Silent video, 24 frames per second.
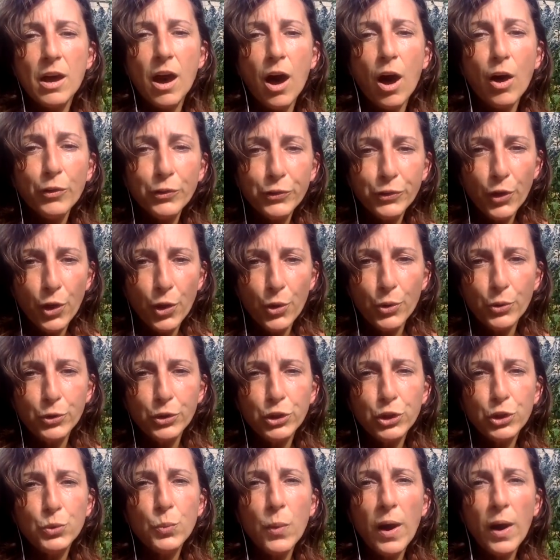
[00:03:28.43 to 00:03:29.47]
Also,
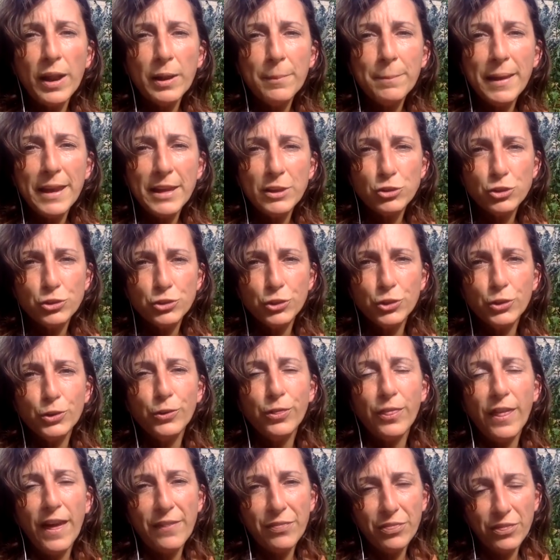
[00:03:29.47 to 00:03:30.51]
you want to make sure
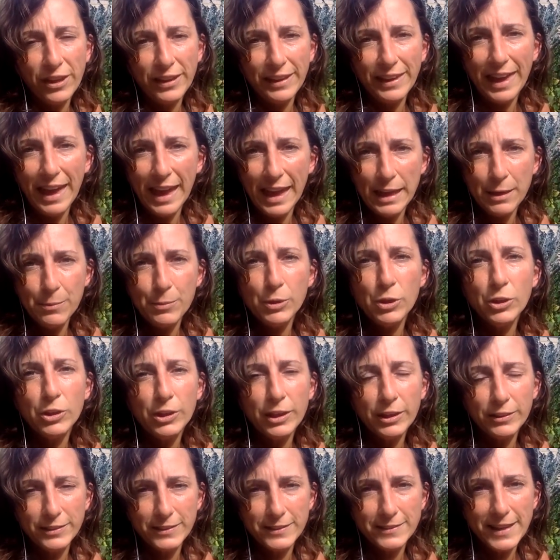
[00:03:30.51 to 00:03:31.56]
that the
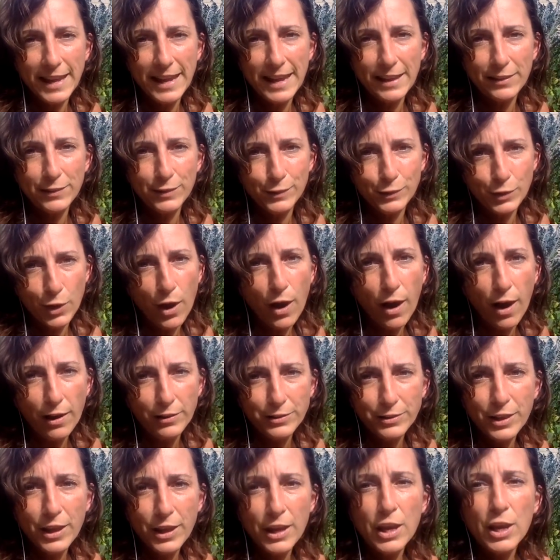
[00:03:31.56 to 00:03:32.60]
cable stays
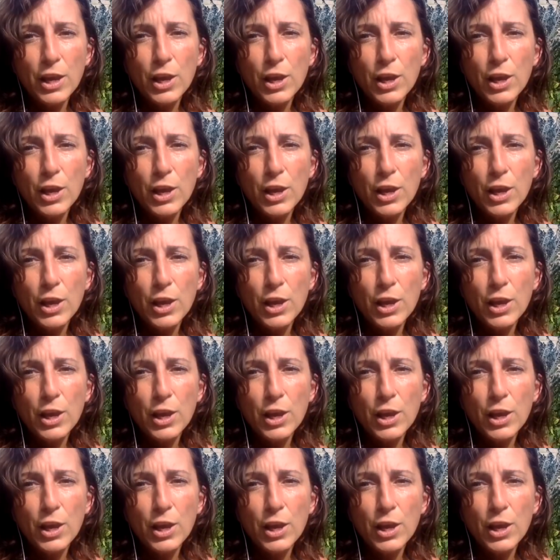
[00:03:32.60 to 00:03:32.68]
taut.